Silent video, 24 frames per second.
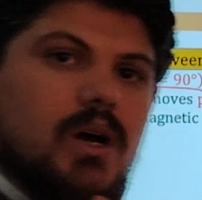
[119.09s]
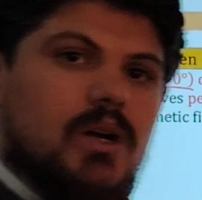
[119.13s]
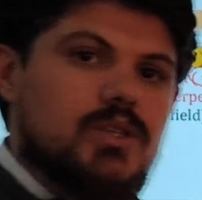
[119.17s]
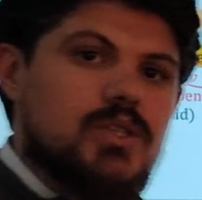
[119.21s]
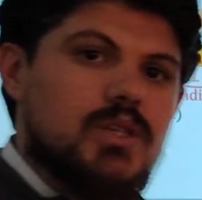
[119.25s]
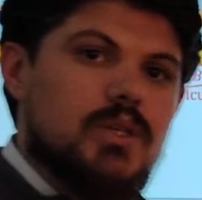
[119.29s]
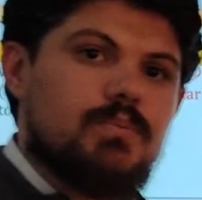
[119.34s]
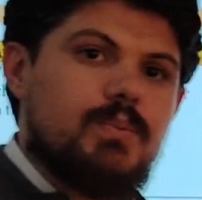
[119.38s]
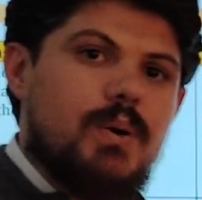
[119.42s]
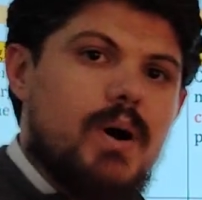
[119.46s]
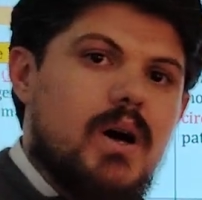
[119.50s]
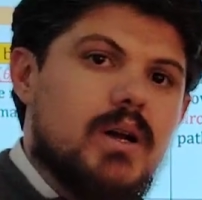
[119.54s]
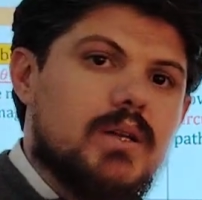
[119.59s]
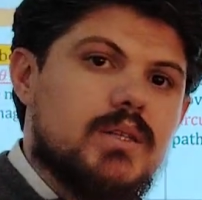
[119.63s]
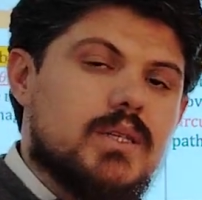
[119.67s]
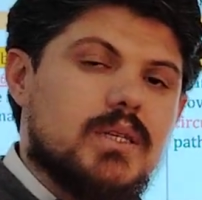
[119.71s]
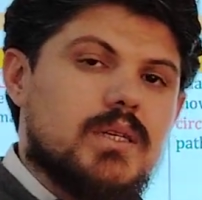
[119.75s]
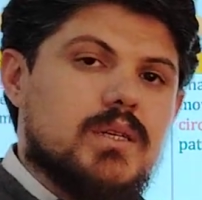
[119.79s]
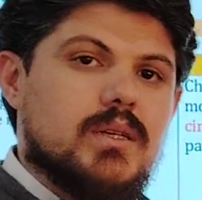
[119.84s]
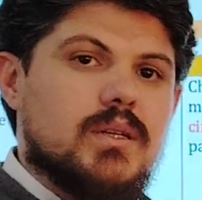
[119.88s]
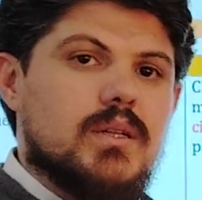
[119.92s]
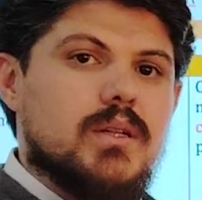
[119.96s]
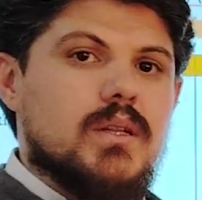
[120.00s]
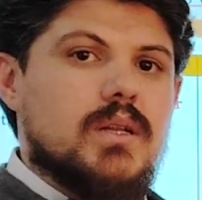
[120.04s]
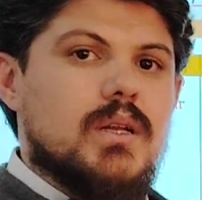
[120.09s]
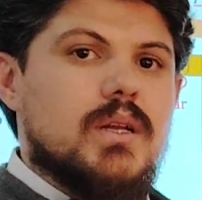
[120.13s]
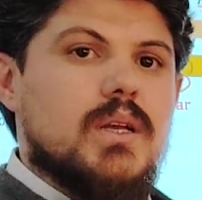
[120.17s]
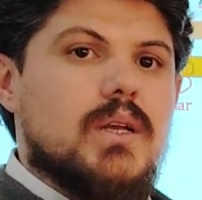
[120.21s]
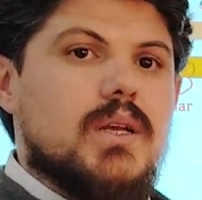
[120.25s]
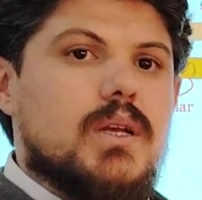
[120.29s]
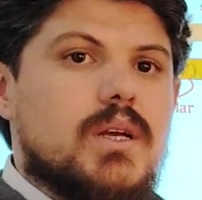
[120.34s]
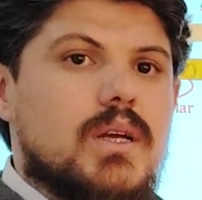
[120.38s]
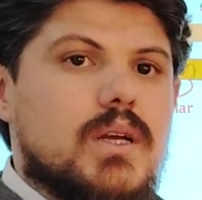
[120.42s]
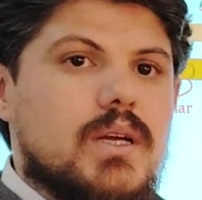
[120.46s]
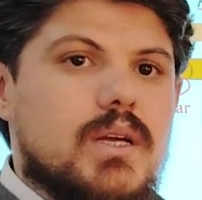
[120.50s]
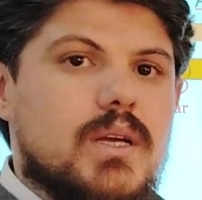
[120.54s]
charged
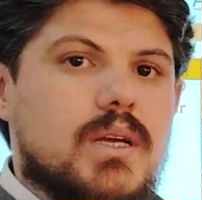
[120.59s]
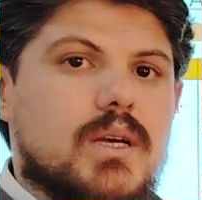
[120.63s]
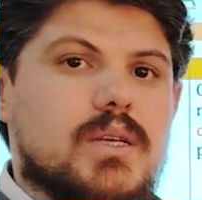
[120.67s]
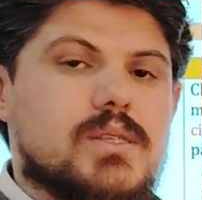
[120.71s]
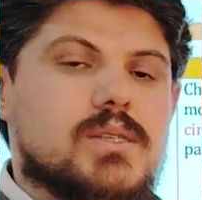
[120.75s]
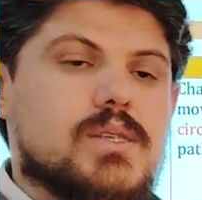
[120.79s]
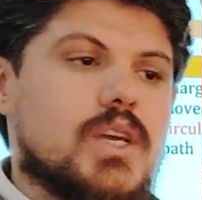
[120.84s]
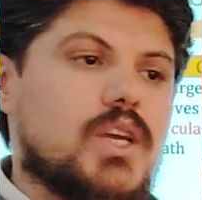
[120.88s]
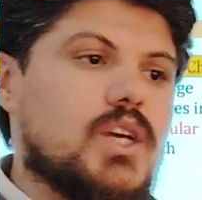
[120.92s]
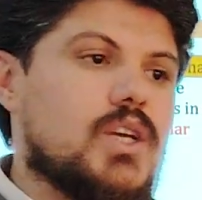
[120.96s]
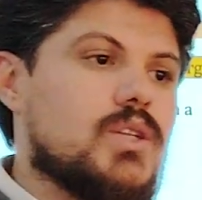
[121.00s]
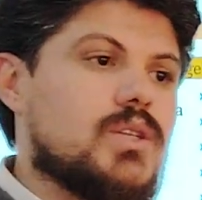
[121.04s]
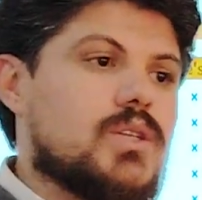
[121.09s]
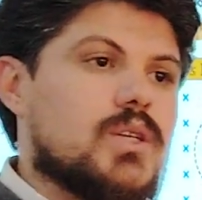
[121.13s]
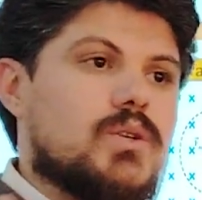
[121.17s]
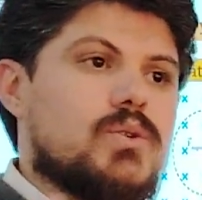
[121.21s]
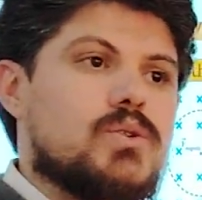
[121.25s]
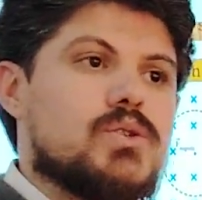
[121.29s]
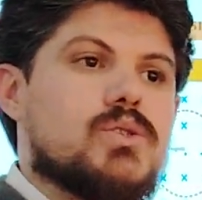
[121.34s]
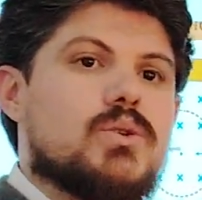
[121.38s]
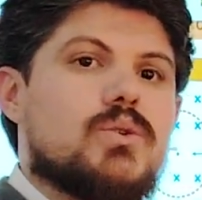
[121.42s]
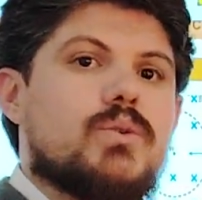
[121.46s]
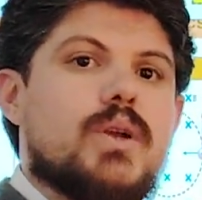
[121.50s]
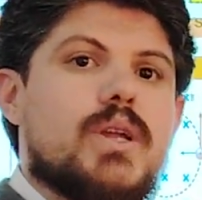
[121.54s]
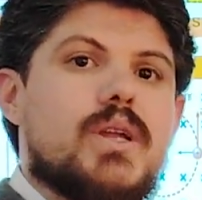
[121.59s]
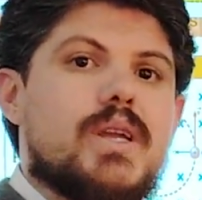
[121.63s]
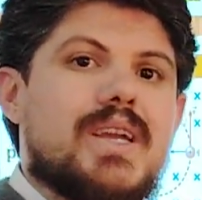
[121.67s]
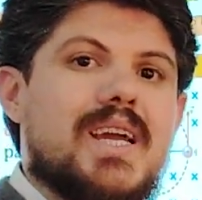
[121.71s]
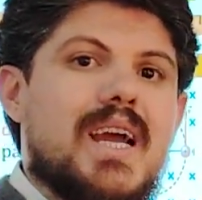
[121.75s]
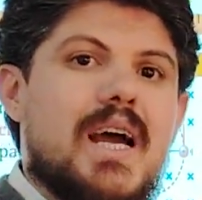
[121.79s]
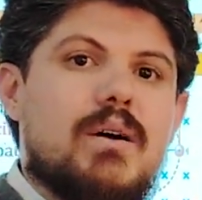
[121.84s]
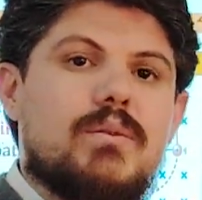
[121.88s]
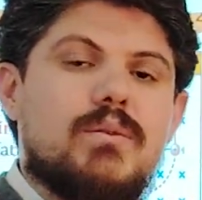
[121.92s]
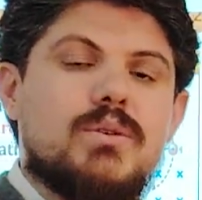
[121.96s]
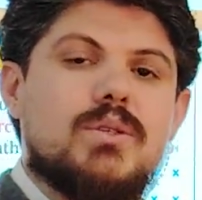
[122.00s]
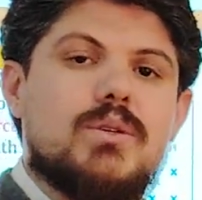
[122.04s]
particle enters or
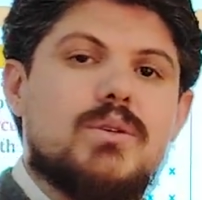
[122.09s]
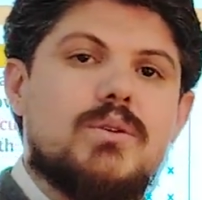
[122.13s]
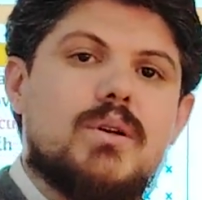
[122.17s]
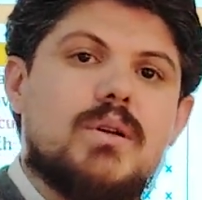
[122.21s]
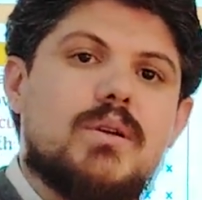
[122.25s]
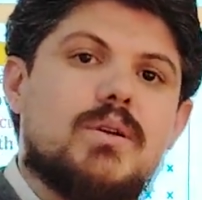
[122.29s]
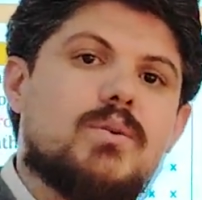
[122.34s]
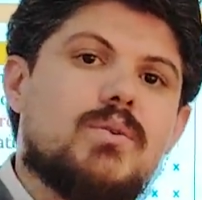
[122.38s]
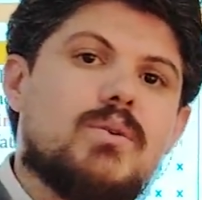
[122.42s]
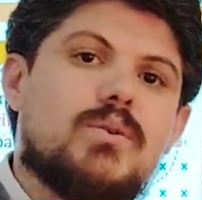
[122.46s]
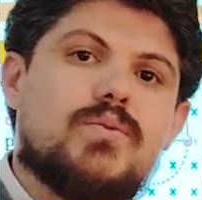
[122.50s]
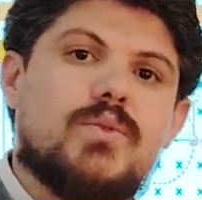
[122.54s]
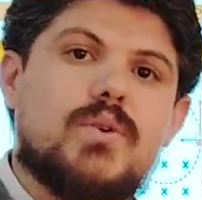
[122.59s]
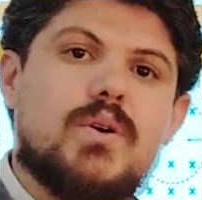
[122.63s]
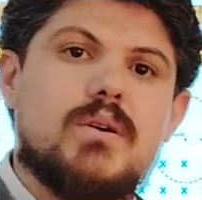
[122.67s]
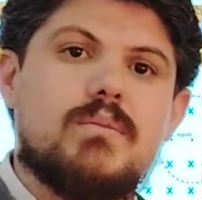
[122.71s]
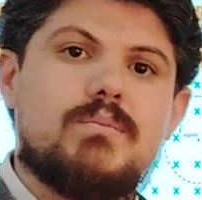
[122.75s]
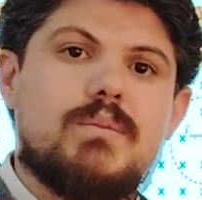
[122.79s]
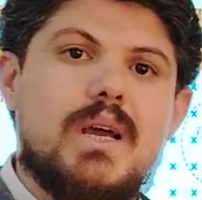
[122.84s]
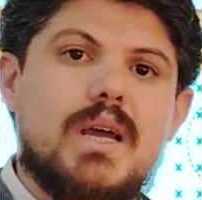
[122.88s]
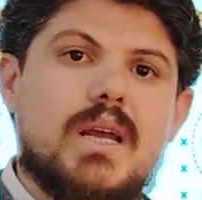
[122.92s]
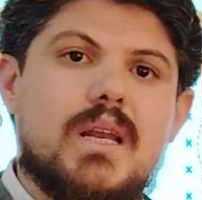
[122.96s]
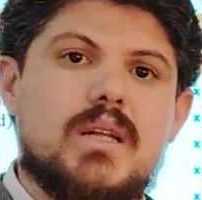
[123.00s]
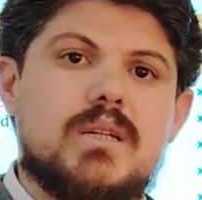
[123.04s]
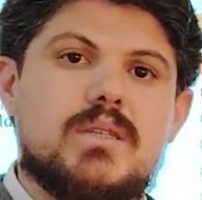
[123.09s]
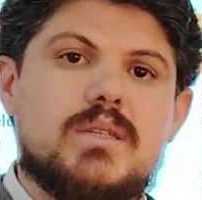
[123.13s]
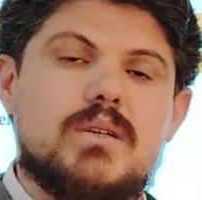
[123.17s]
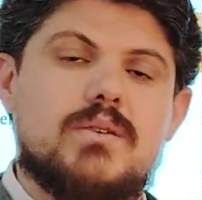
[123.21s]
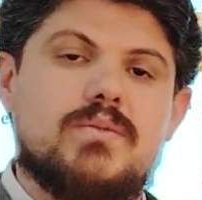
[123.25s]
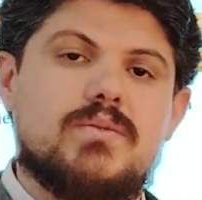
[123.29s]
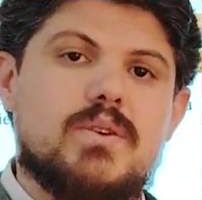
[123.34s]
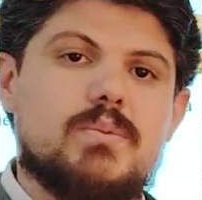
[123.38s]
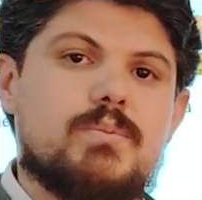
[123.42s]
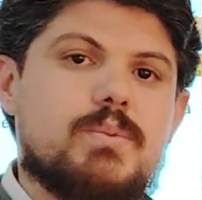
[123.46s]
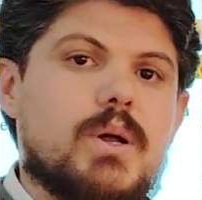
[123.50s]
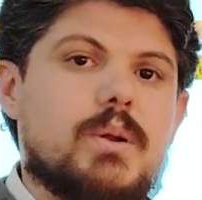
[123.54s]
encounters a uniform
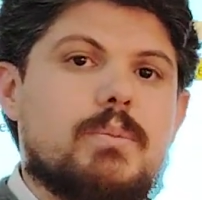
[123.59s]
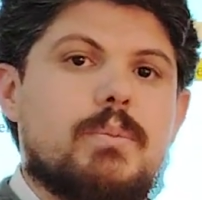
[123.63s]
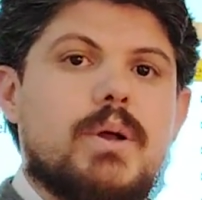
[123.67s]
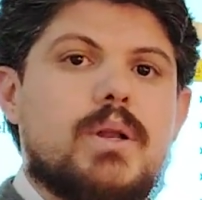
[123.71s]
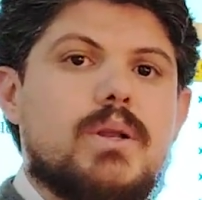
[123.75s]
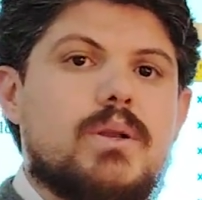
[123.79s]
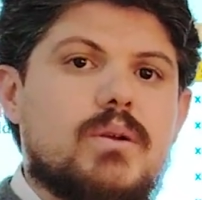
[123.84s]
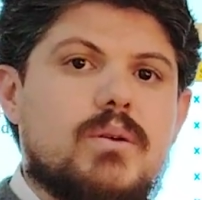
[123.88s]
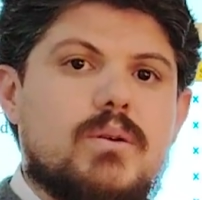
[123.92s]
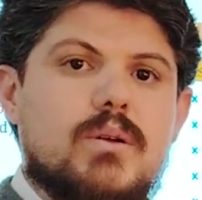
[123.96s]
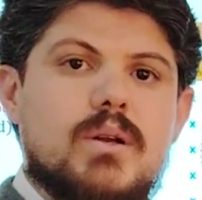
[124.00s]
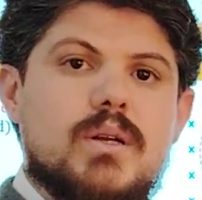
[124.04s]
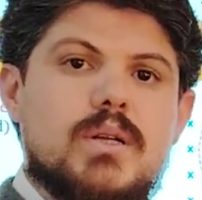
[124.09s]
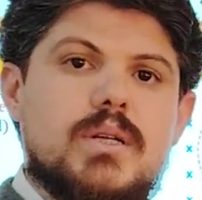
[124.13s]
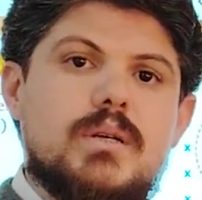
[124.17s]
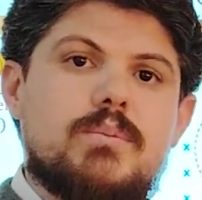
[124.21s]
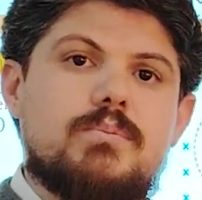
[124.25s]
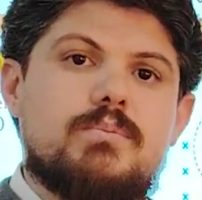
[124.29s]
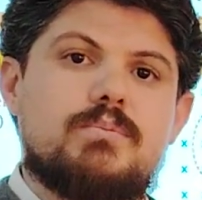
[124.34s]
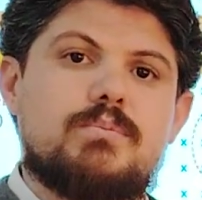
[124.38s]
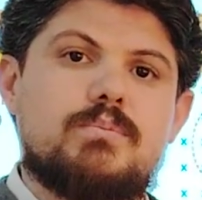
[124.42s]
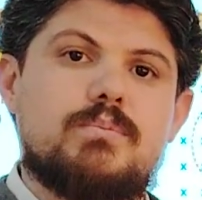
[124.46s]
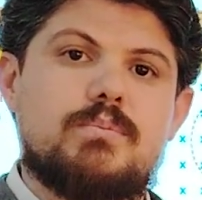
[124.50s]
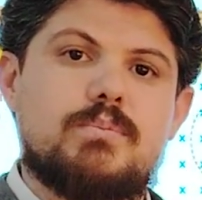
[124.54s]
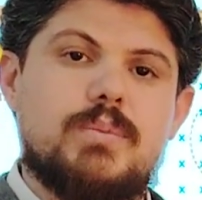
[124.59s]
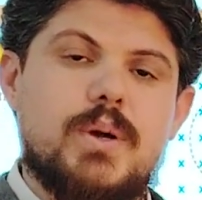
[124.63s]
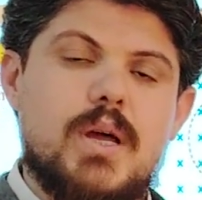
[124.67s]
magnetic field perpendicularly,